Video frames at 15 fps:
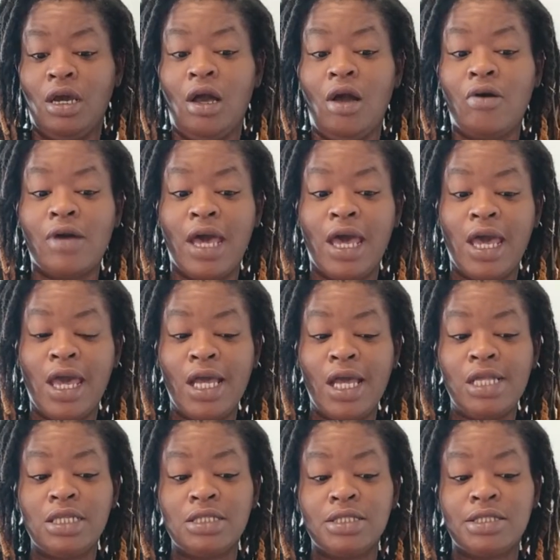
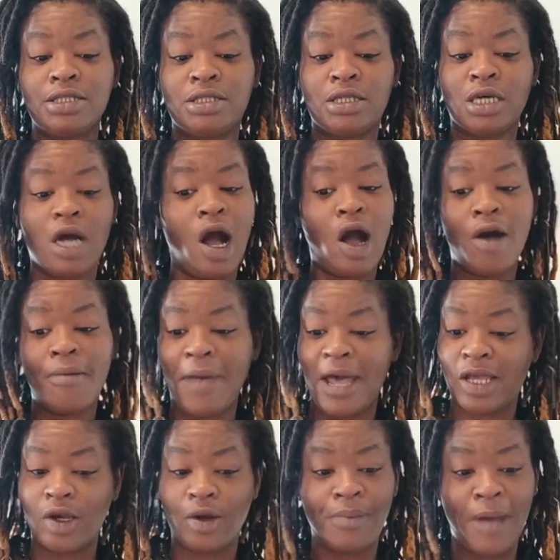Okay, to call
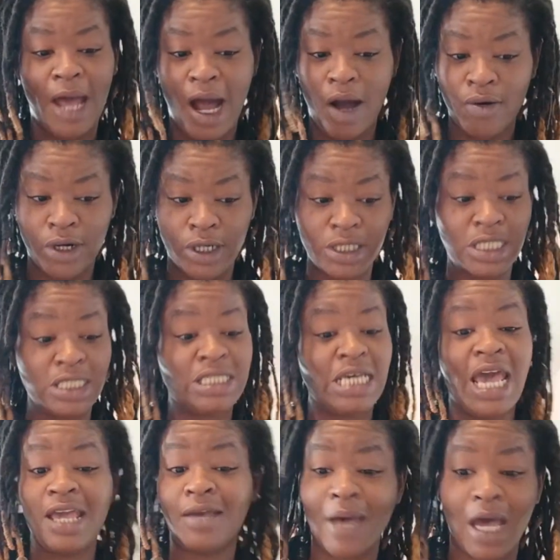back your power, to
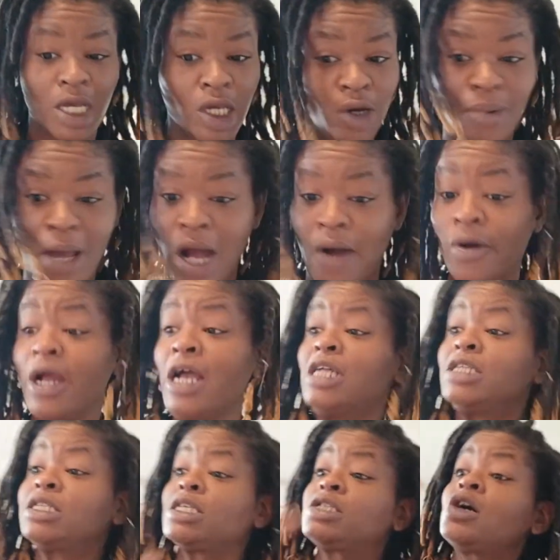take back your power,
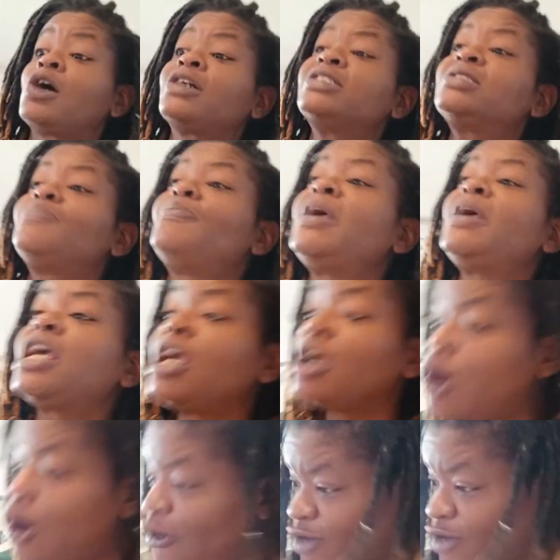to start speaking
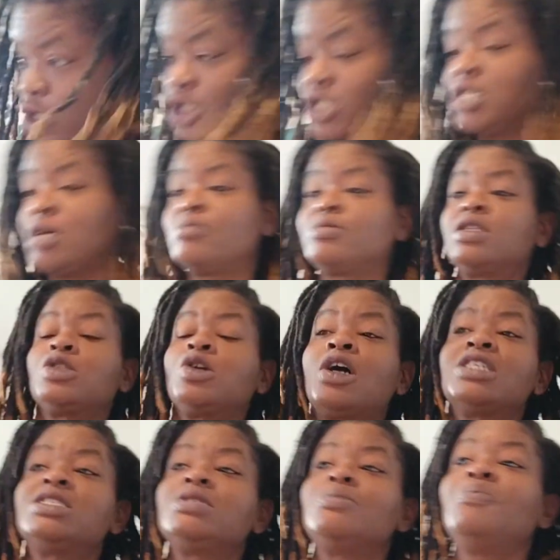over yourself, to
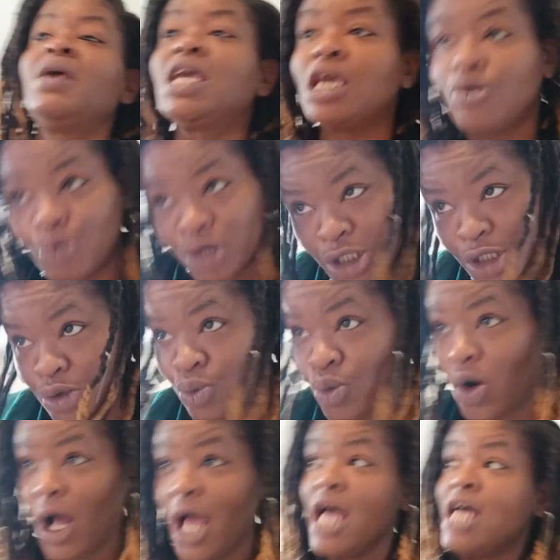start speaking what you
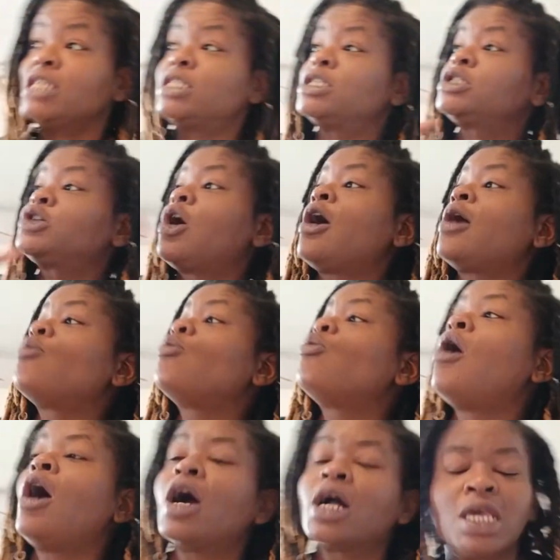want, to start
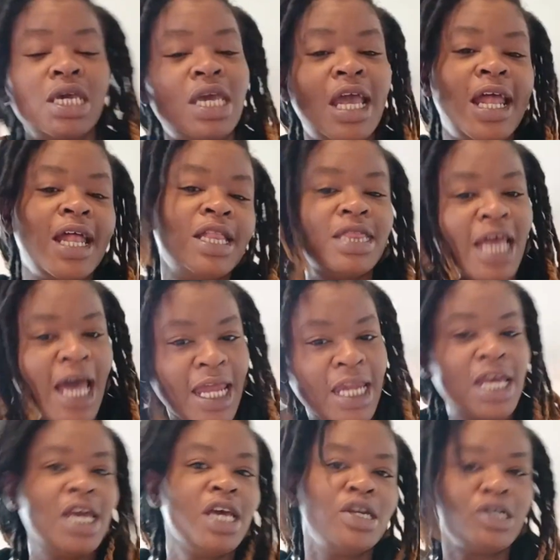walking in that
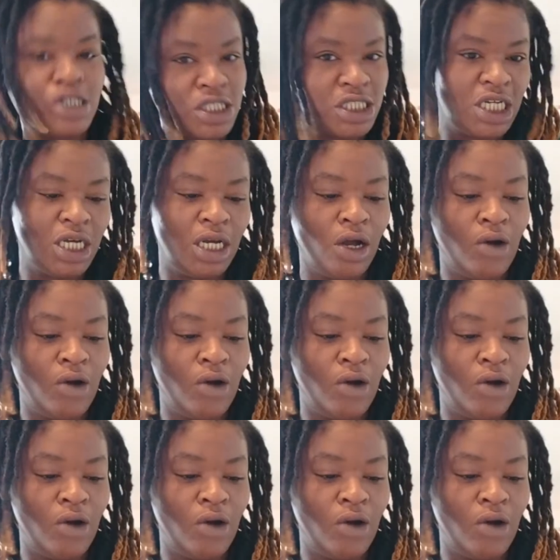energy.